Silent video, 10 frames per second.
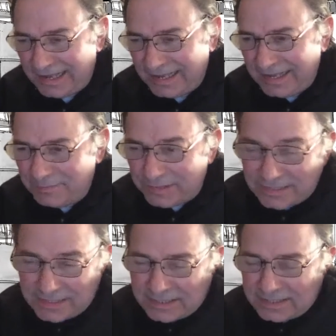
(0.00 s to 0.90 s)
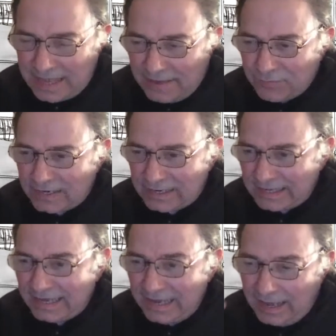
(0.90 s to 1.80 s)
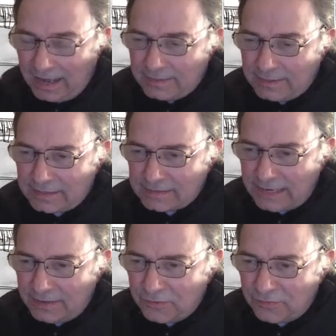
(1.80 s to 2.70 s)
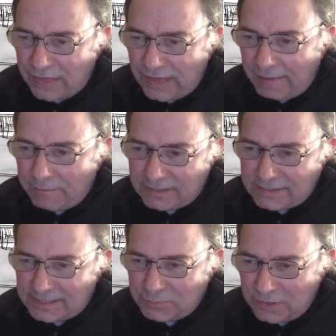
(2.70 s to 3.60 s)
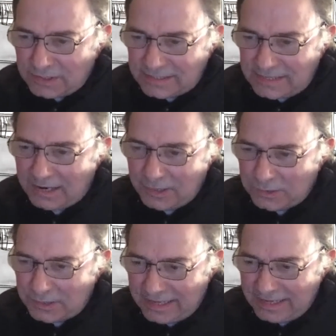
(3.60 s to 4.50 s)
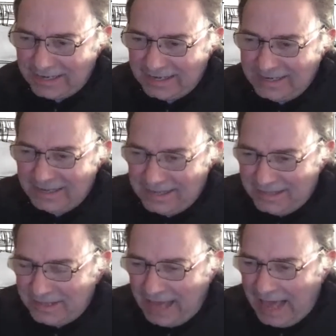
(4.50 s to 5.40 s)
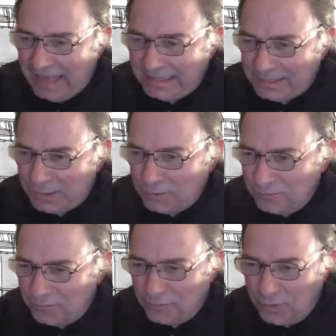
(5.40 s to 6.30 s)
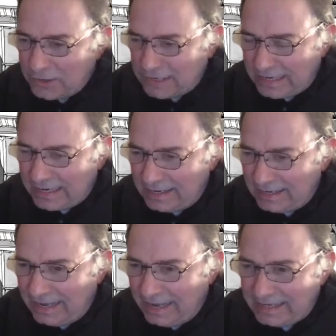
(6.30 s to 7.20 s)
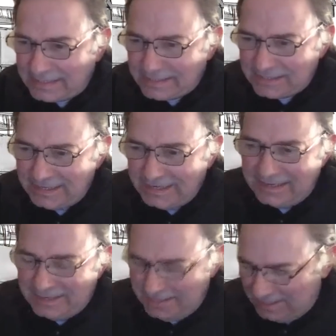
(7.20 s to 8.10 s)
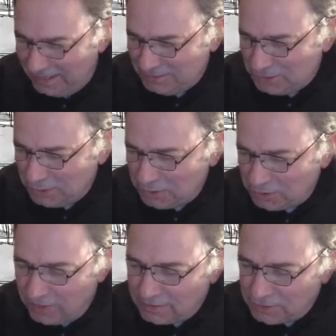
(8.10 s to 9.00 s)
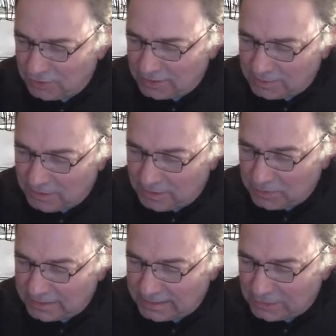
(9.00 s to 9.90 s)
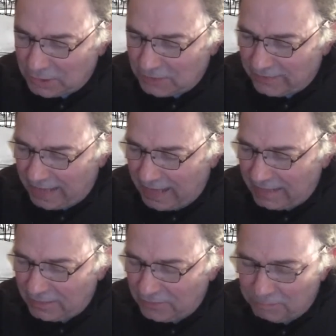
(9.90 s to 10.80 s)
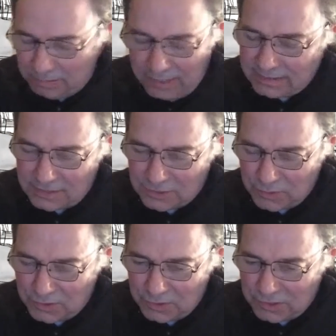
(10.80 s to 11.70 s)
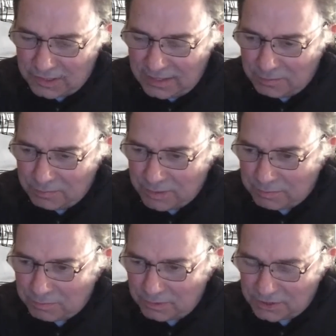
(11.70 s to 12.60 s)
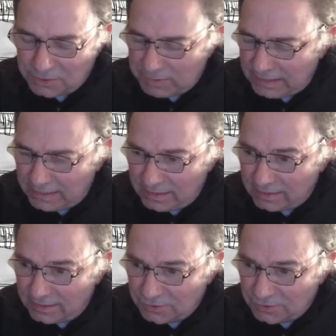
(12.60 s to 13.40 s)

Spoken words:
So this is definitely, and that's the other thing I miss. It was not only the end of working class Jewish restaurants, but it's sort of the end of places where you could hear people speak Yiddish.